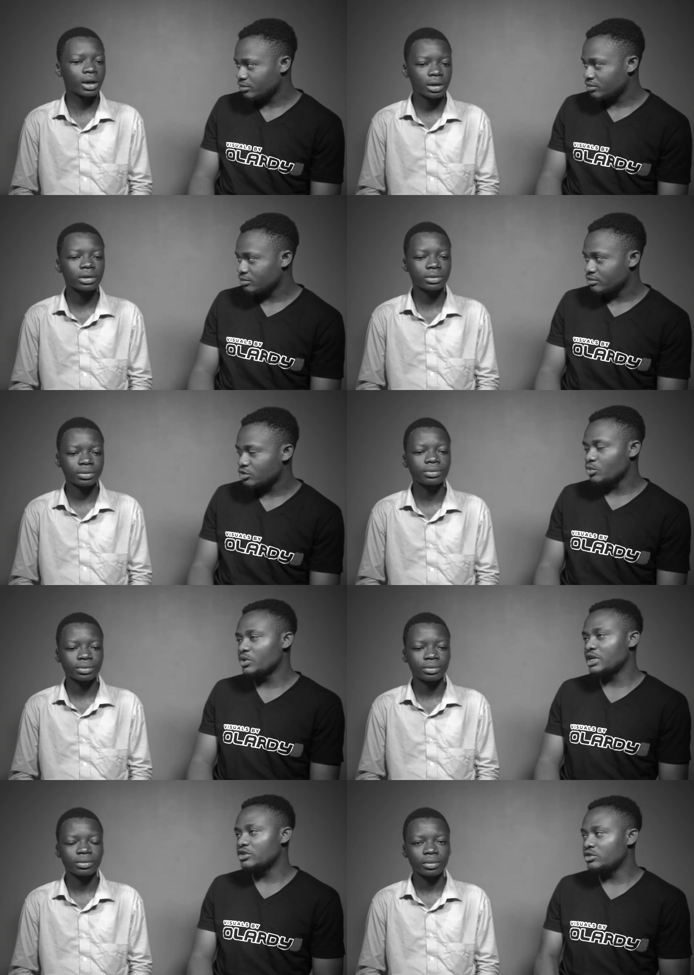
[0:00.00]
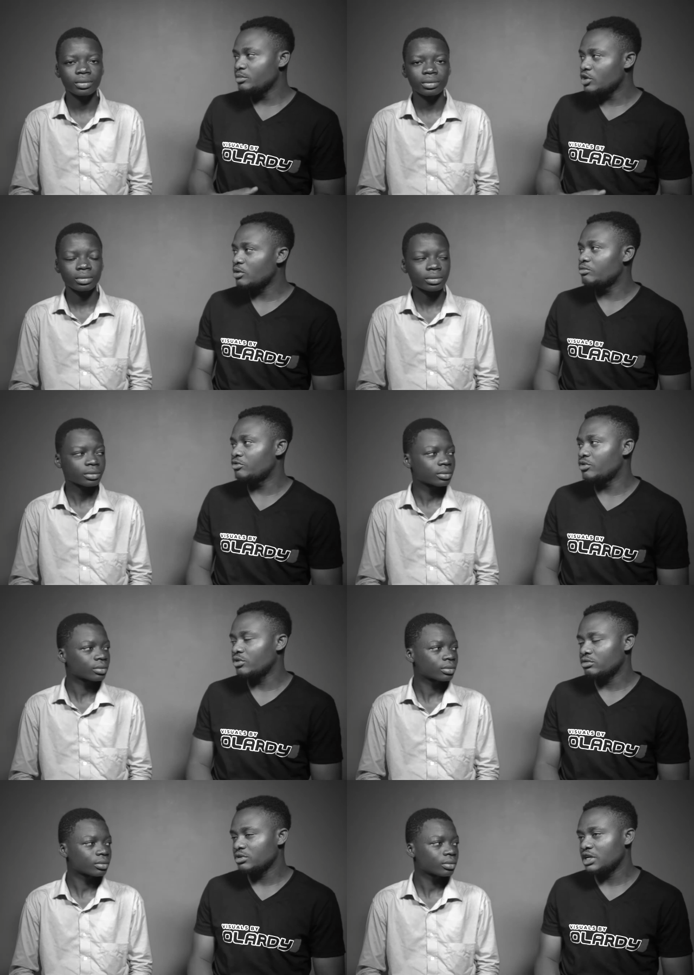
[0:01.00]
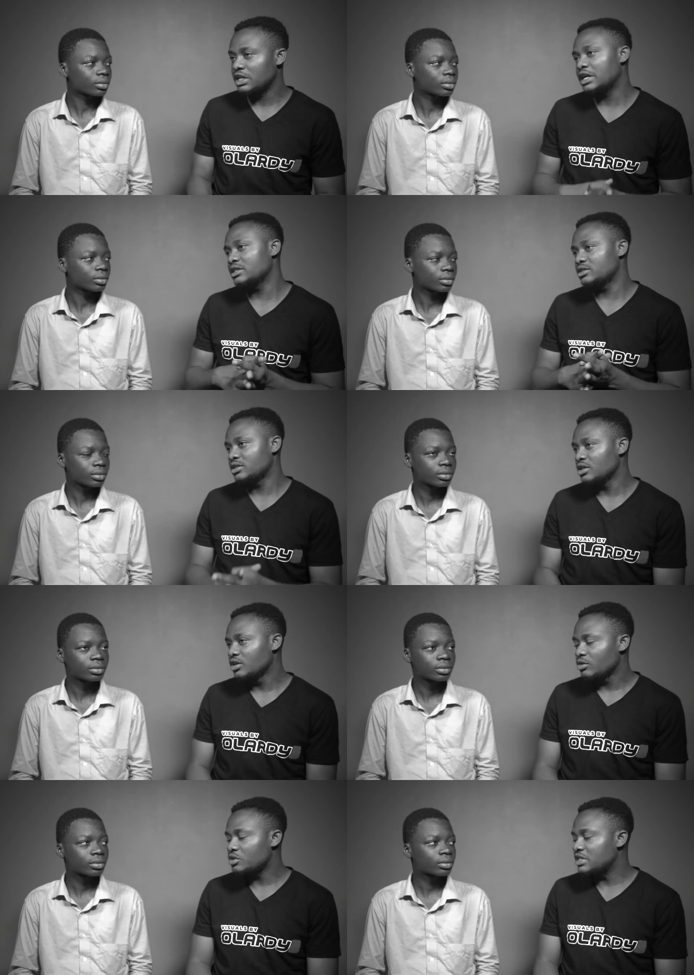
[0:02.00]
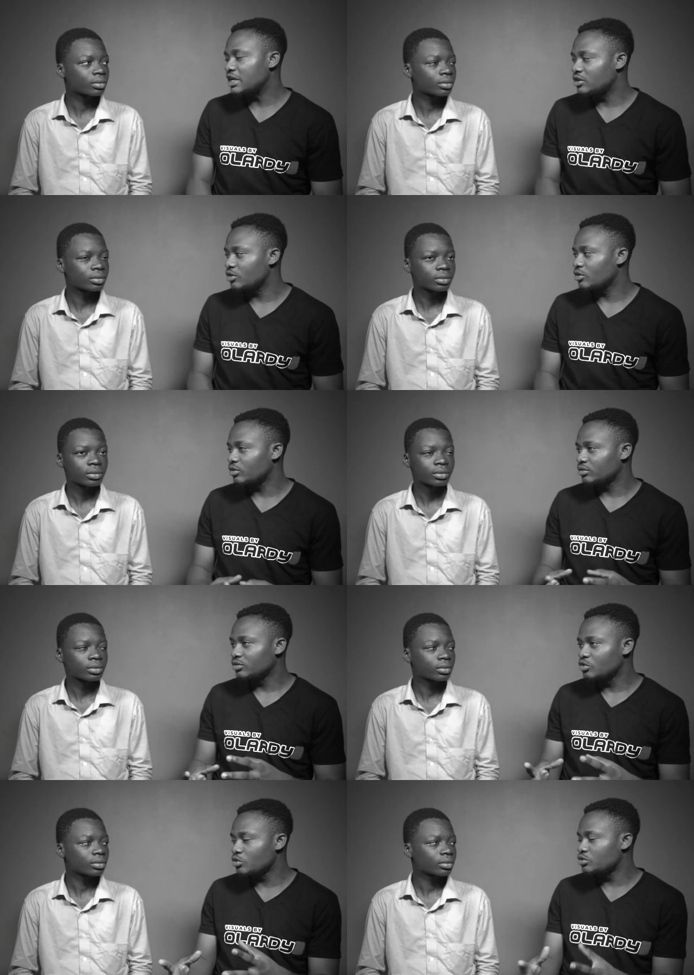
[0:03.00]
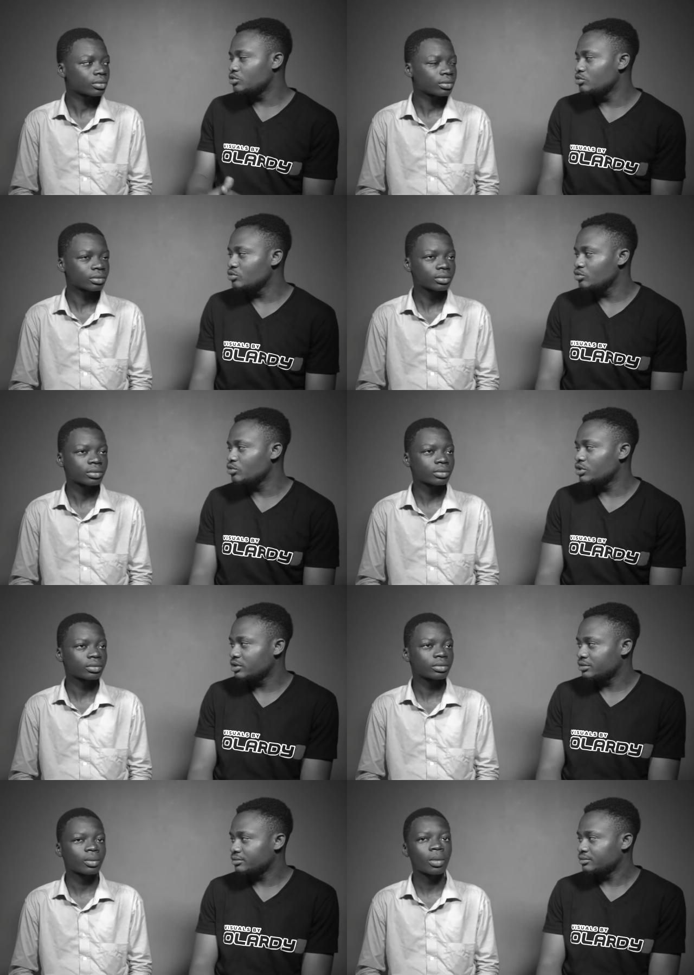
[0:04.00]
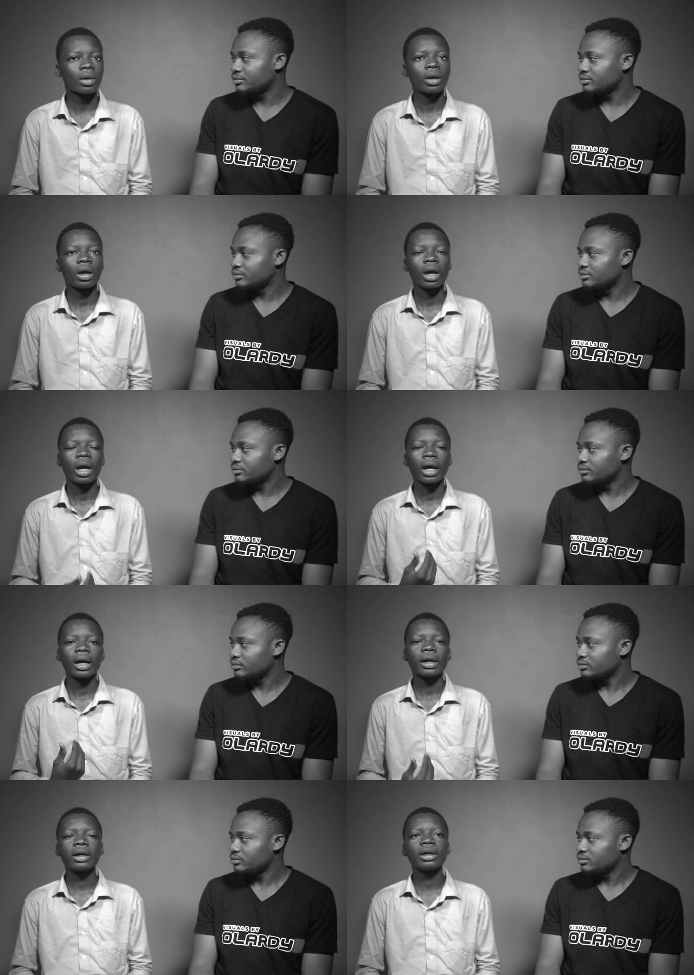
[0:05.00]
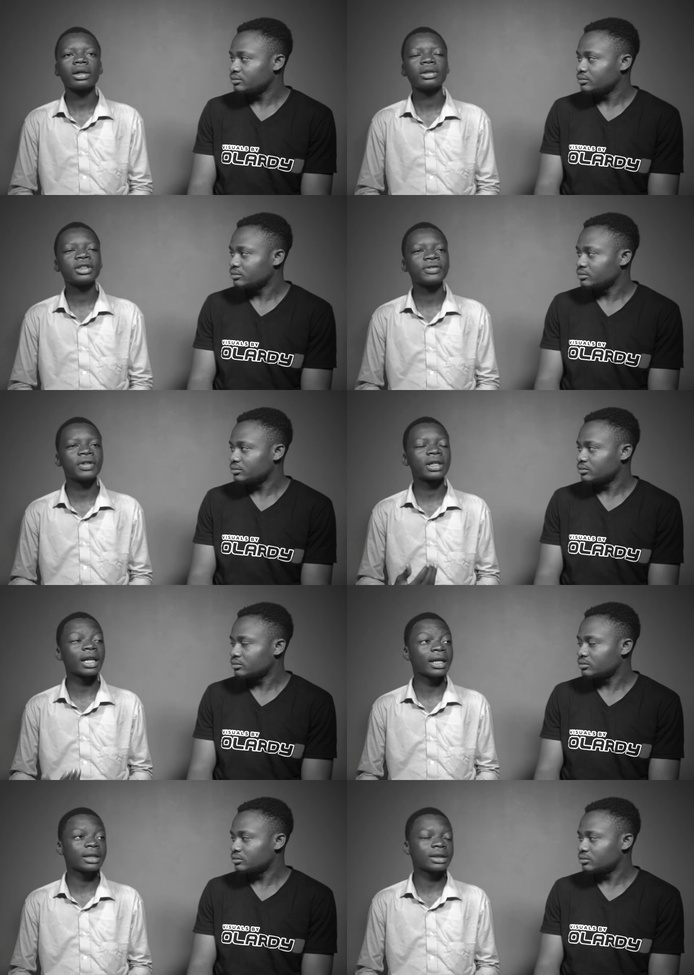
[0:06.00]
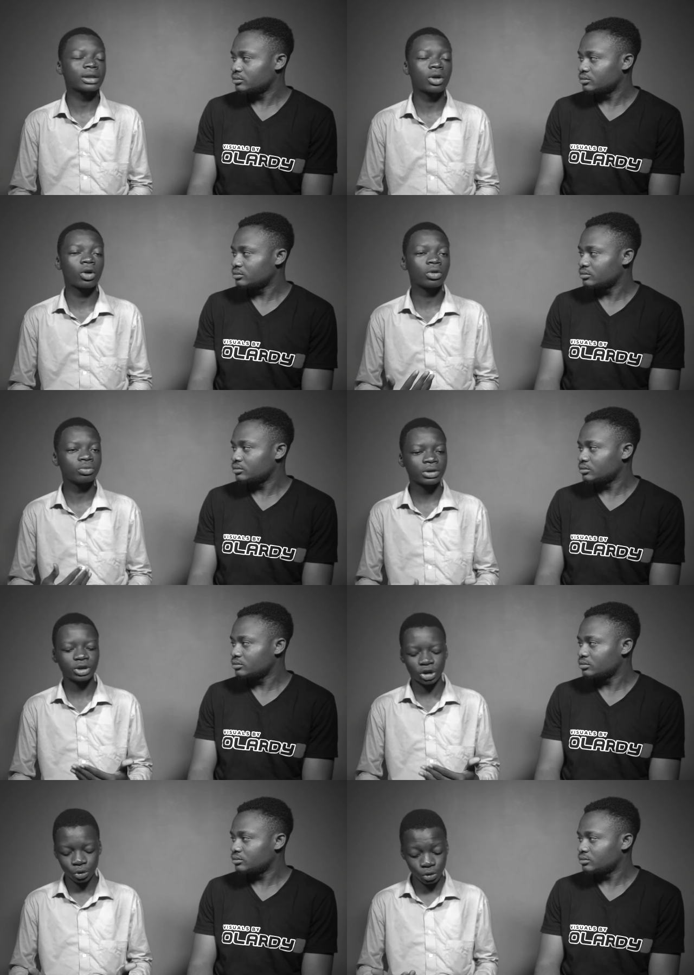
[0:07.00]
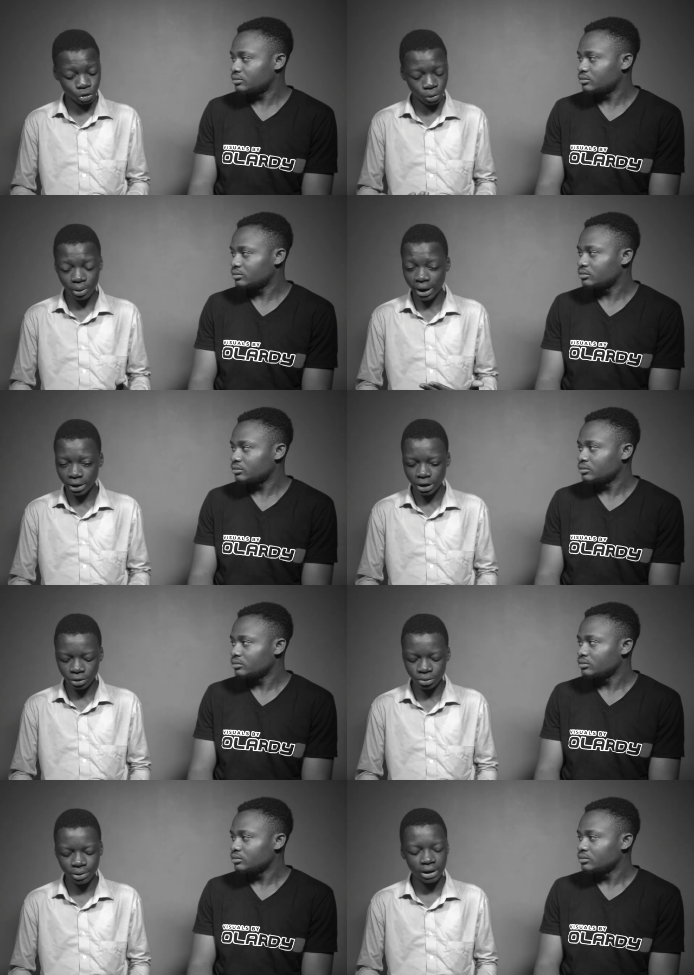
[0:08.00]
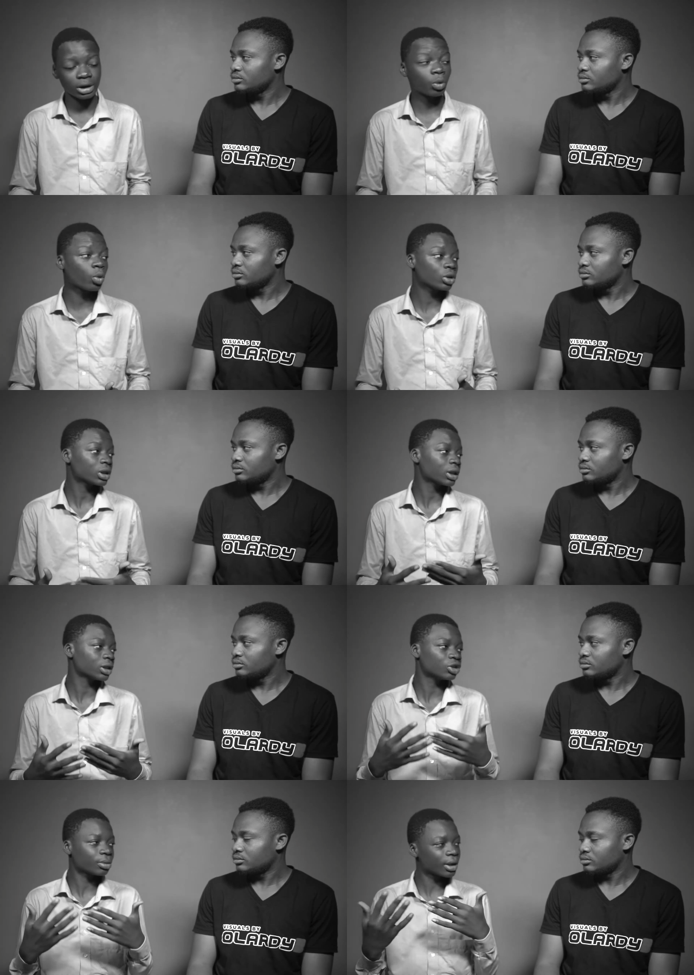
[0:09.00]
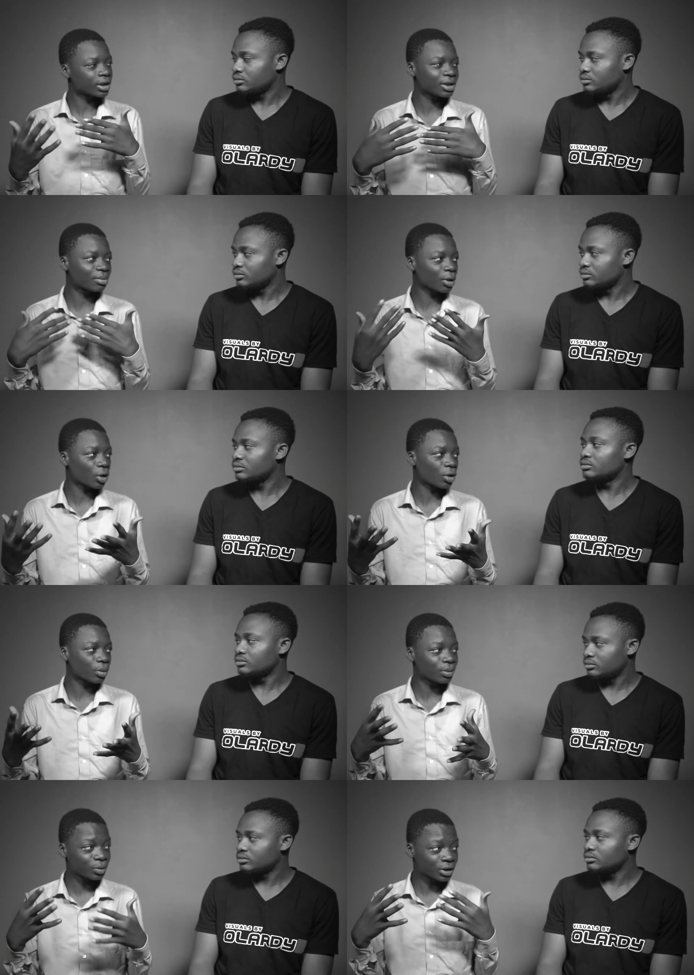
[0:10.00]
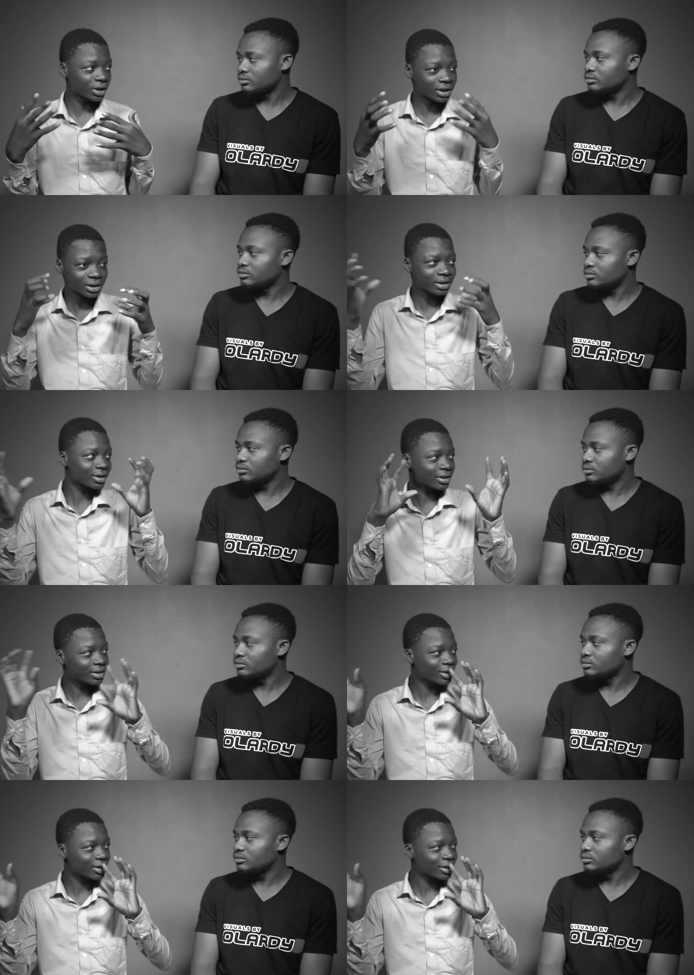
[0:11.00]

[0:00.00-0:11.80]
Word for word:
Speaker 1: yeah so when you're doing makeup for a client what's like your go-to look
Speaker 2: uh, if a client comes, some client tells me that they want a dramatic makeup, which is